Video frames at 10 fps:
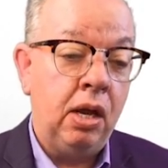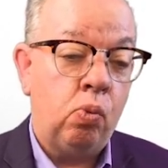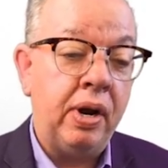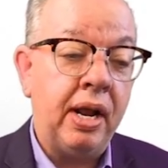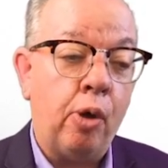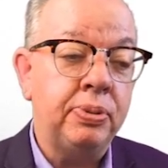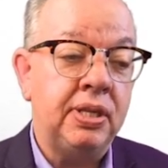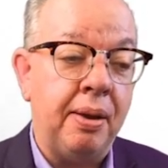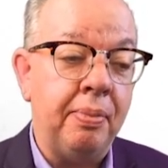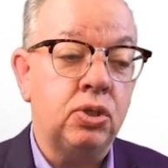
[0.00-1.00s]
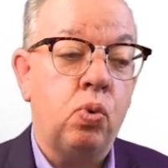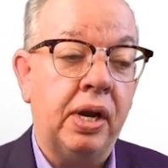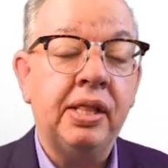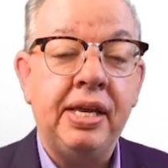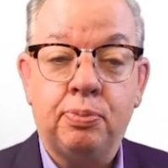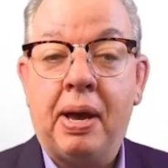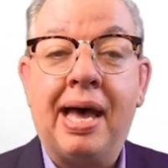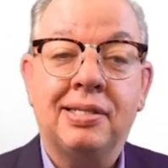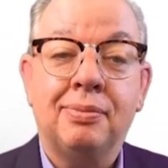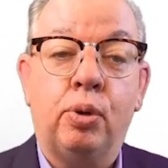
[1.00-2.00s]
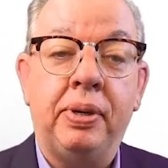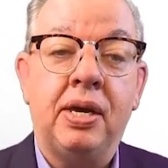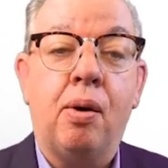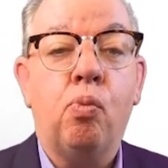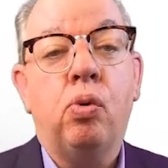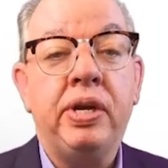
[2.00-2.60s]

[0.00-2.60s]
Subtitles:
what helps them as quickly as possible become what we